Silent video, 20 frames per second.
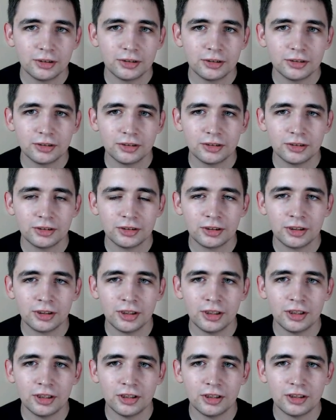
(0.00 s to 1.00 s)

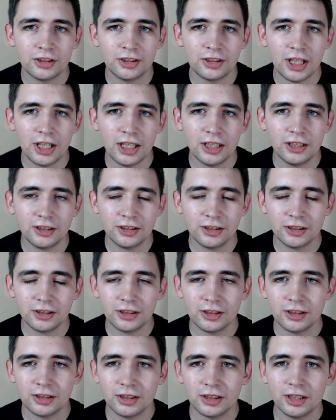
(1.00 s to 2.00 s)
screenshot,
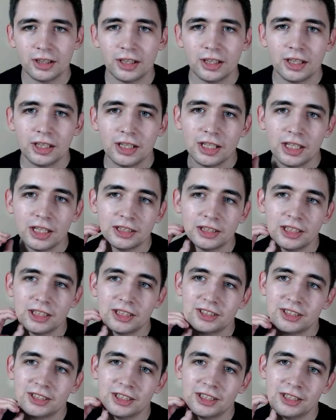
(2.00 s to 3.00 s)
and
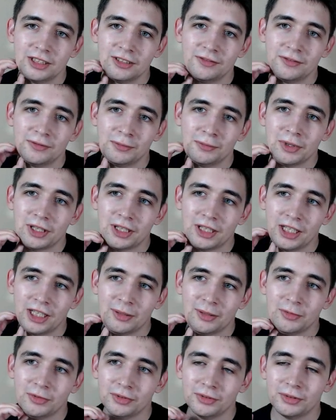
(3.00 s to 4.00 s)
let's see if we are
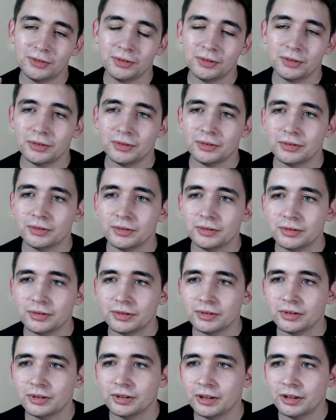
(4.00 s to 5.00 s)
able to.
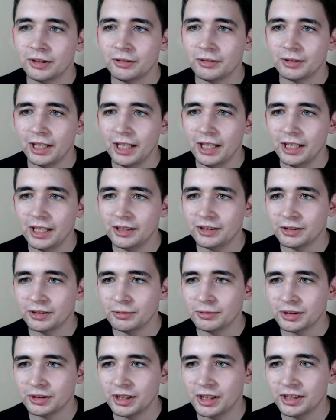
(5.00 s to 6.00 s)
Okay, so
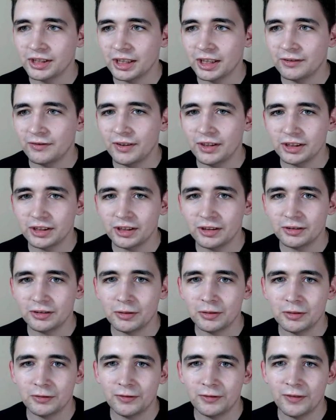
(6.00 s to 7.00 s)
screenshot written
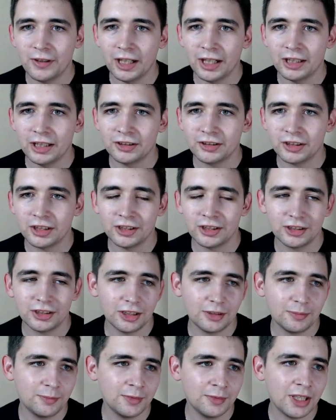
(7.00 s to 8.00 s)
to file
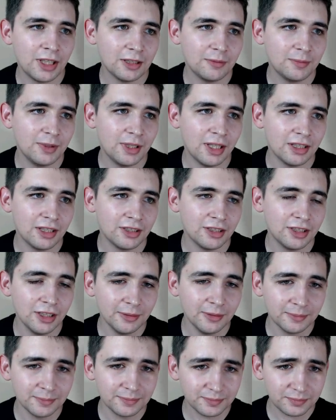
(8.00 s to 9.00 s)
screenshot.png,
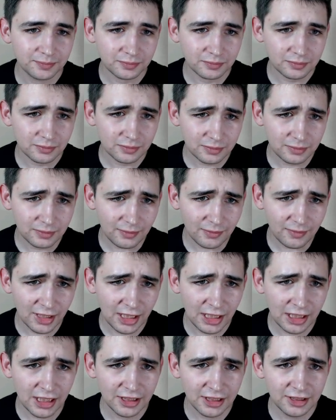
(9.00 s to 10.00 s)

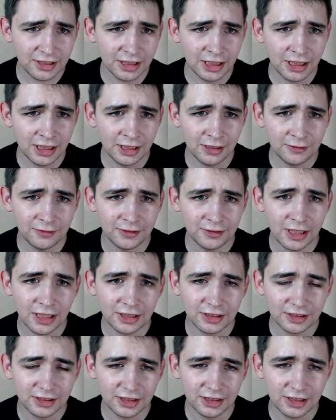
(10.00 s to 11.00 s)
and let's see if
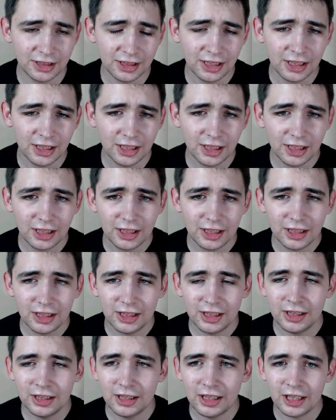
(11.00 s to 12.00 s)
that's
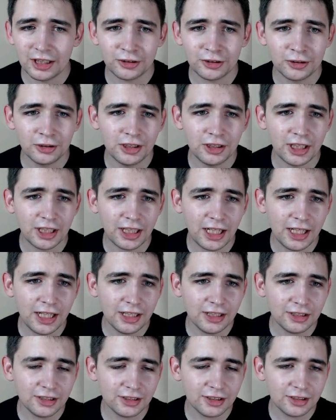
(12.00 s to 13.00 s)
actually the
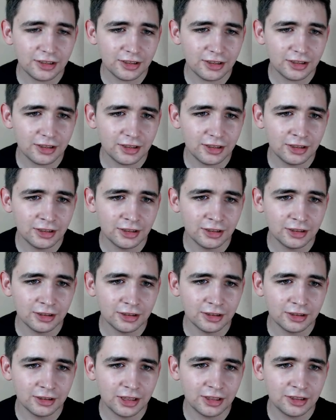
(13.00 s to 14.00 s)
case.
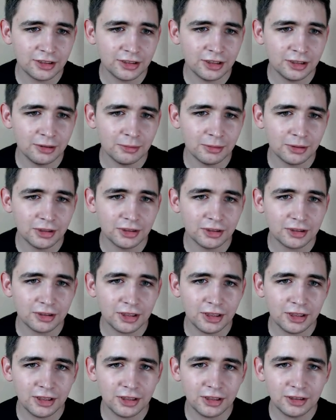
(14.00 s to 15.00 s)
Let's see what is
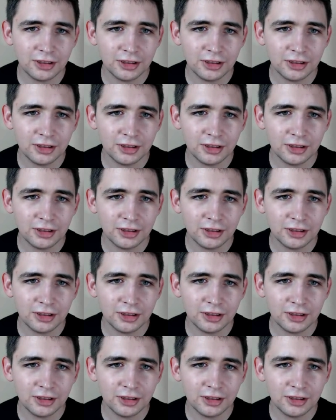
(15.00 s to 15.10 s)
here.